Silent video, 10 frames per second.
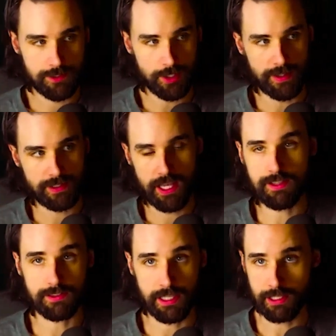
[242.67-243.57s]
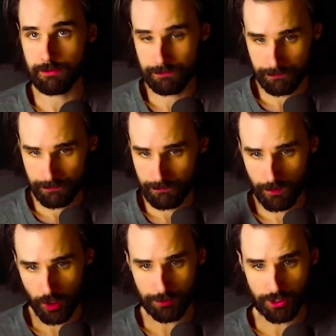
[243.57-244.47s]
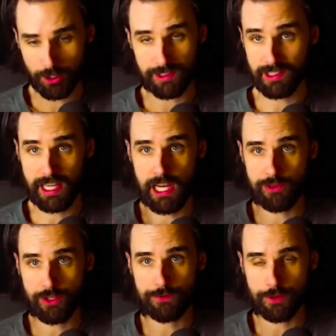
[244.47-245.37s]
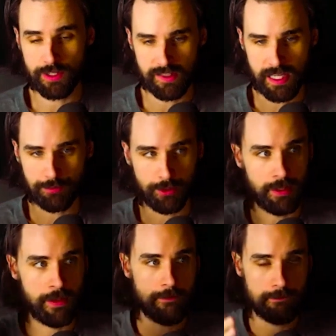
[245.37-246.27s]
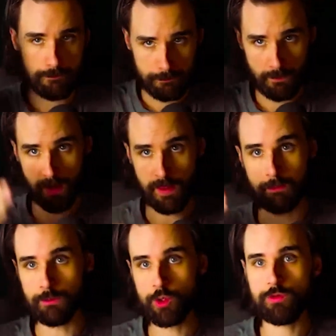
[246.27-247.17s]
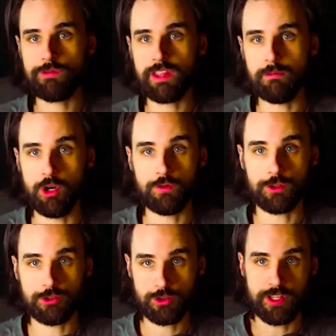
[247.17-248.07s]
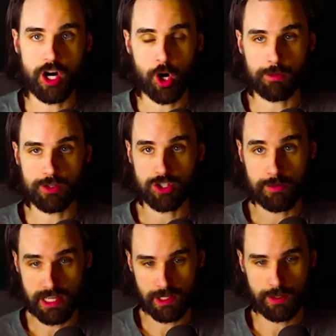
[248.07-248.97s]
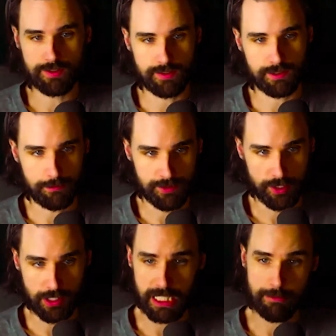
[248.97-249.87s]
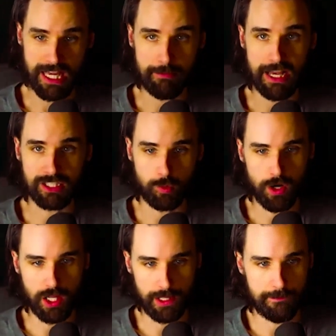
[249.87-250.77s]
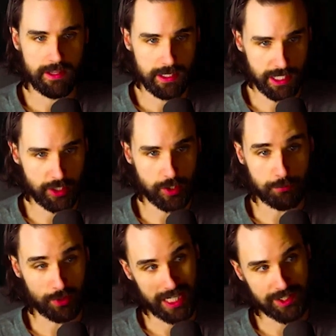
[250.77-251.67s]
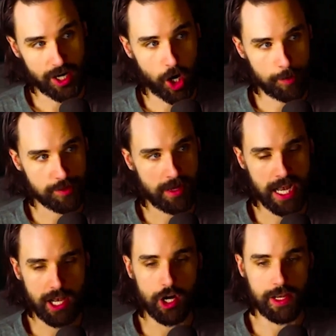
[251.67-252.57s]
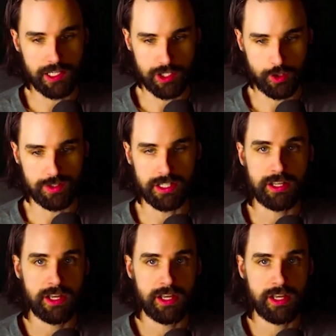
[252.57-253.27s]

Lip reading: So in this case, like cryptocurrency like Ether, for example, and then move them over to the Arbitrum ecosystem. So you need a MetaMask wallet, you need to go to bridge.arbitrum.io and use it.